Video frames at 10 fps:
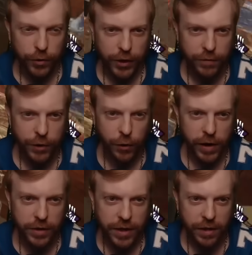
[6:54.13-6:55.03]
Then if you
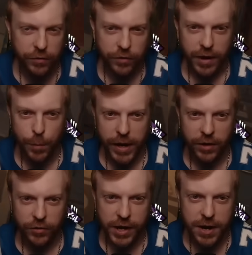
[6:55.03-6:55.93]
greed this and make
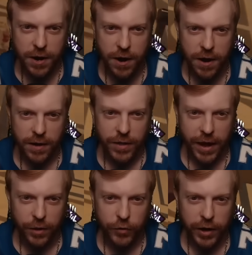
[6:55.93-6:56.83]
it to here,
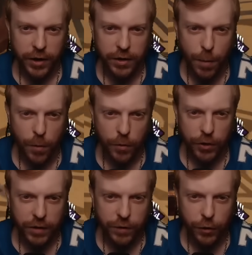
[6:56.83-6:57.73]
that is hitting a double.
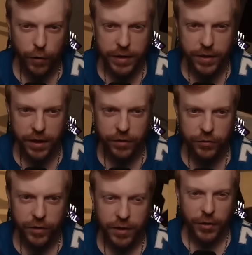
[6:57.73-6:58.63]
Then if you greed
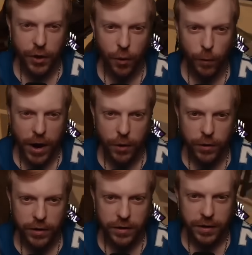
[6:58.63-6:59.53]
this they go
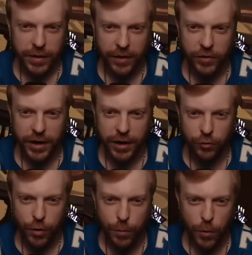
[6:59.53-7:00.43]
around, that's hitting a
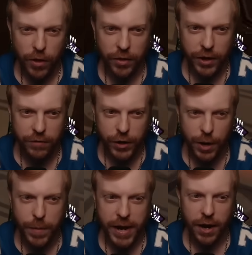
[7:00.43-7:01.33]
triple, and then if you
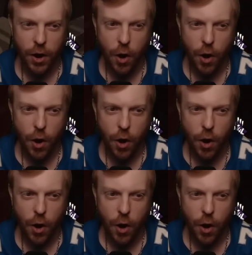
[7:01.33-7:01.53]
can make it